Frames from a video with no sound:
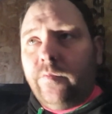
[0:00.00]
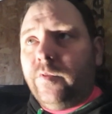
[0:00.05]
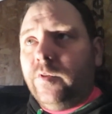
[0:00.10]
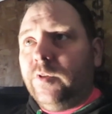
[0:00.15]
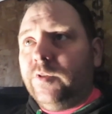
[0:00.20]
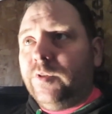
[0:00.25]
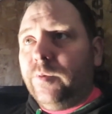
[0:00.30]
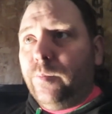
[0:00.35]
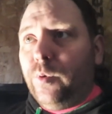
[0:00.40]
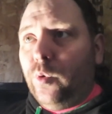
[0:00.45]
for the
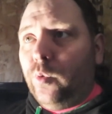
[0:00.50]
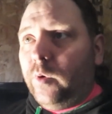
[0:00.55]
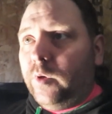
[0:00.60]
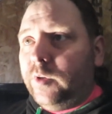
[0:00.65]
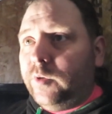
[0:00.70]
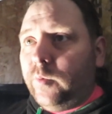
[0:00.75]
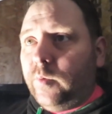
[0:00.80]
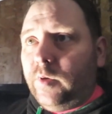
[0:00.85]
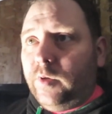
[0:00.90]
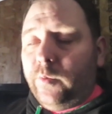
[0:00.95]
support in
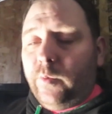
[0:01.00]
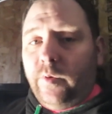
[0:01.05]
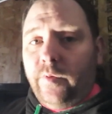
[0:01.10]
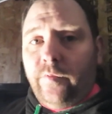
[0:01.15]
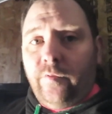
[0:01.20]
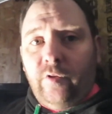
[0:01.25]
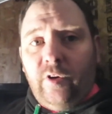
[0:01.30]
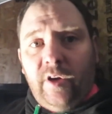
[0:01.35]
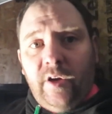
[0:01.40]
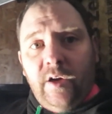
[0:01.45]

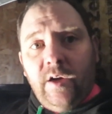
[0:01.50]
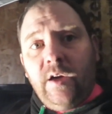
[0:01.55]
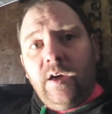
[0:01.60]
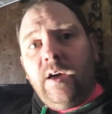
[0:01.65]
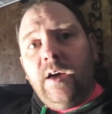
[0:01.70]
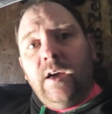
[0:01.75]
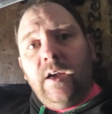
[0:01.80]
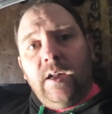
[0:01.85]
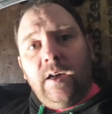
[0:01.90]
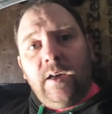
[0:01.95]
2023.
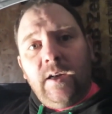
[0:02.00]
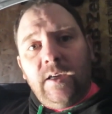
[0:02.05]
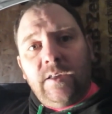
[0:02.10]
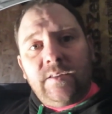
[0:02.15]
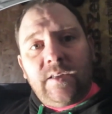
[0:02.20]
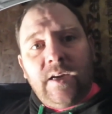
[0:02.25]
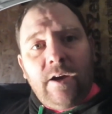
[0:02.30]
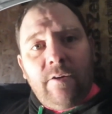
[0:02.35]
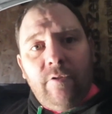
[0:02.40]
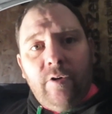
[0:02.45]
Let's
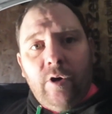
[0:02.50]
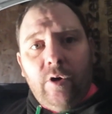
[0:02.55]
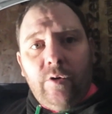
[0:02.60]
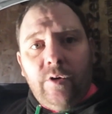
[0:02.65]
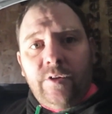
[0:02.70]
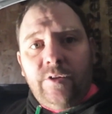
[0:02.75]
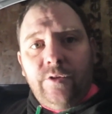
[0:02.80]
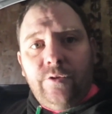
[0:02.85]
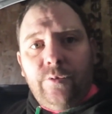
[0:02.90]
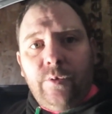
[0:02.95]
carry it on
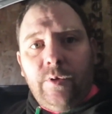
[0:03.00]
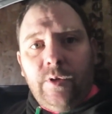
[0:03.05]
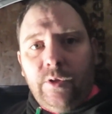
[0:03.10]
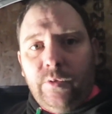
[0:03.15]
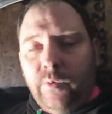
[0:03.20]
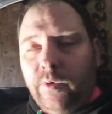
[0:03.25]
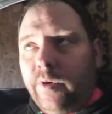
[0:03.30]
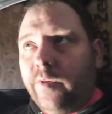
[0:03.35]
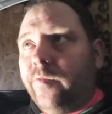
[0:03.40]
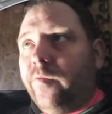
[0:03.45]
into
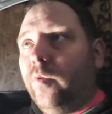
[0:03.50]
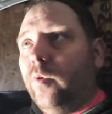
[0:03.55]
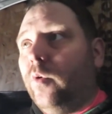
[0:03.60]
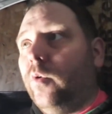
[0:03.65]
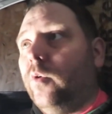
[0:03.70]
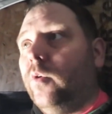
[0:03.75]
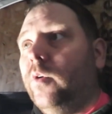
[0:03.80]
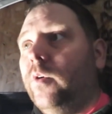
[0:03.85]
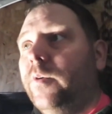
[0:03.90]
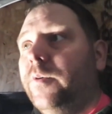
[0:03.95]

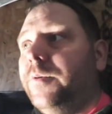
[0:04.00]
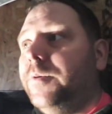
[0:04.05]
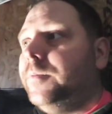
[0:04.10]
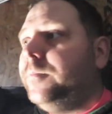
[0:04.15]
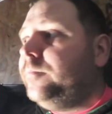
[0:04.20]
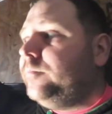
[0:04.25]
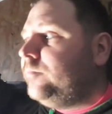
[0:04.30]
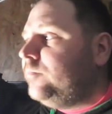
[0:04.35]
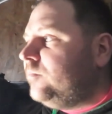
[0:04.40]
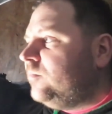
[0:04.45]
2024.
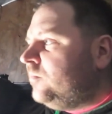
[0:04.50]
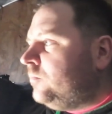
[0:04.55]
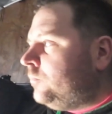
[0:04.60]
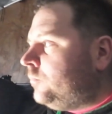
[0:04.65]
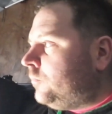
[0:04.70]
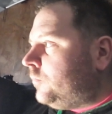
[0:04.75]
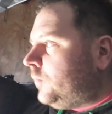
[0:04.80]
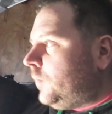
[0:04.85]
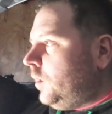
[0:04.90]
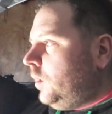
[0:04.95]

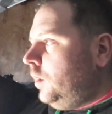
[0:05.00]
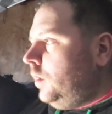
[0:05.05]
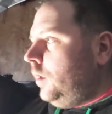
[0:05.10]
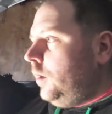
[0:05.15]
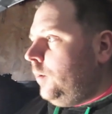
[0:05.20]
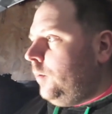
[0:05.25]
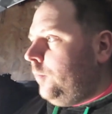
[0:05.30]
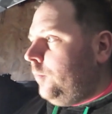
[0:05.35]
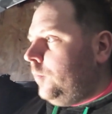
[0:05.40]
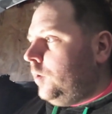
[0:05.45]

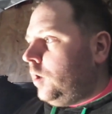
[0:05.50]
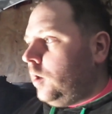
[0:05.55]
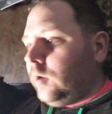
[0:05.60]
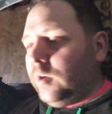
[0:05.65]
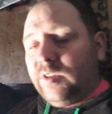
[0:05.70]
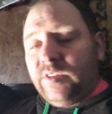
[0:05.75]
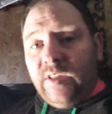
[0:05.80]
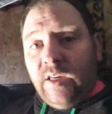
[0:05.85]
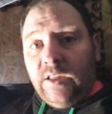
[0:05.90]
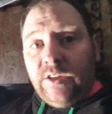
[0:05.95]
I'm going
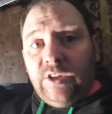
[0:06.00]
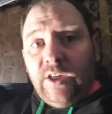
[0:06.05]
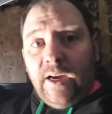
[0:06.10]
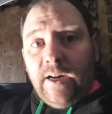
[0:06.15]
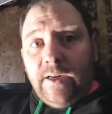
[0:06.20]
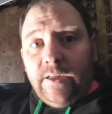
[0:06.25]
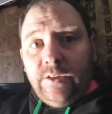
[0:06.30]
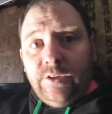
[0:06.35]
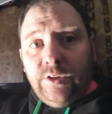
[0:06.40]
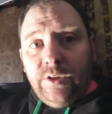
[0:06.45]
to set a
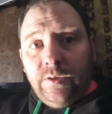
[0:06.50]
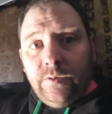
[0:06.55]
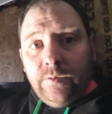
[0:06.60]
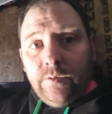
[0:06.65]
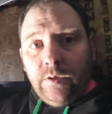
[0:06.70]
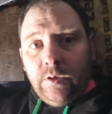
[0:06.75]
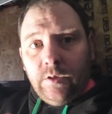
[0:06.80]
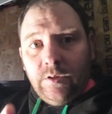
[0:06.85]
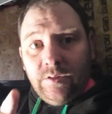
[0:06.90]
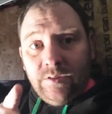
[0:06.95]
challenge.
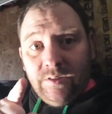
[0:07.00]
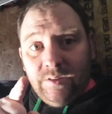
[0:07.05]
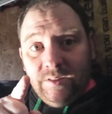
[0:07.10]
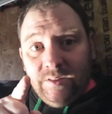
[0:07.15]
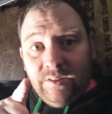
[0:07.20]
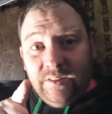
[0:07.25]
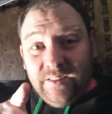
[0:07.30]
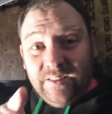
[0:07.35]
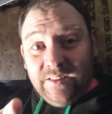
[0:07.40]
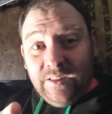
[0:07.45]

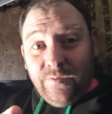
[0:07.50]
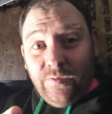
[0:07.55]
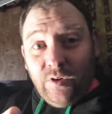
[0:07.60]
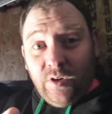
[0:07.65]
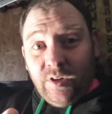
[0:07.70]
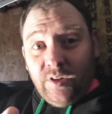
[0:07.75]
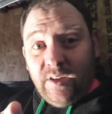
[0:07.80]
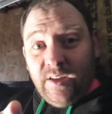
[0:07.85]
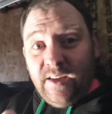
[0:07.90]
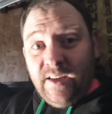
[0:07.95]
Let's see if I
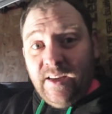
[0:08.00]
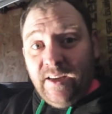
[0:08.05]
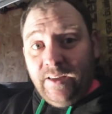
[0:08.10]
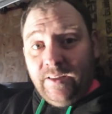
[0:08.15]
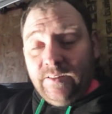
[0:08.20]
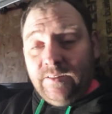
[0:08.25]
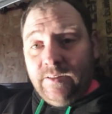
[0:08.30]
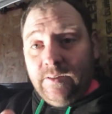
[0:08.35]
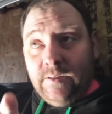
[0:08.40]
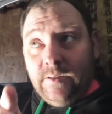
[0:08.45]
can
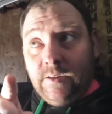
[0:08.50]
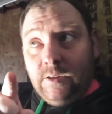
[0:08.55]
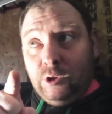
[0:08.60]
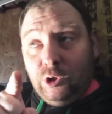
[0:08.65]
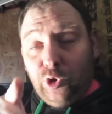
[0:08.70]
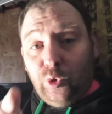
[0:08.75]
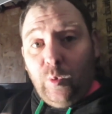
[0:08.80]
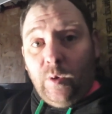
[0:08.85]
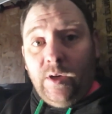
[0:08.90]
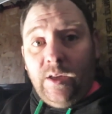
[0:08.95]
hit
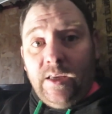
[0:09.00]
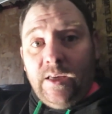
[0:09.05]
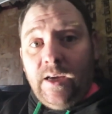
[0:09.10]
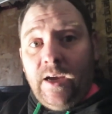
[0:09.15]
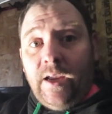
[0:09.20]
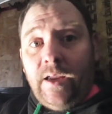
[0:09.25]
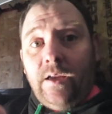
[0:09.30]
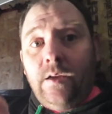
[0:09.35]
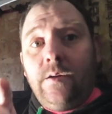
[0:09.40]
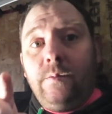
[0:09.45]

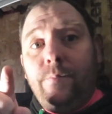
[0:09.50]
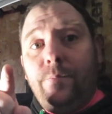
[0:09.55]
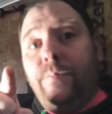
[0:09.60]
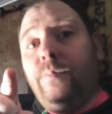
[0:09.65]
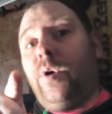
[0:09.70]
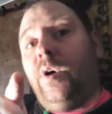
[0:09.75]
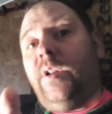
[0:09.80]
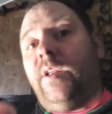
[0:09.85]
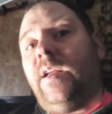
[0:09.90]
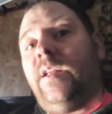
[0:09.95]
20k
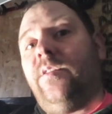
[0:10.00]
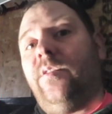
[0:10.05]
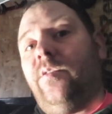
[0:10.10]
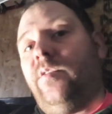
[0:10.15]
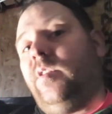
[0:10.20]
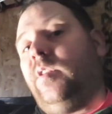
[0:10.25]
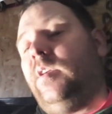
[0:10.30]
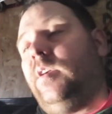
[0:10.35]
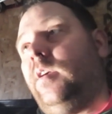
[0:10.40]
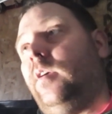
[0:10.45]
by the end of
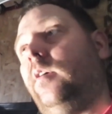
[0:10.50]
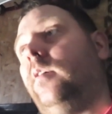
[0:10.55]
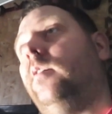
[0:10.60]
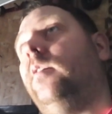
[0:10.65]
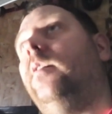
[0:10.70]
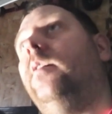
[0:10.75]
the year.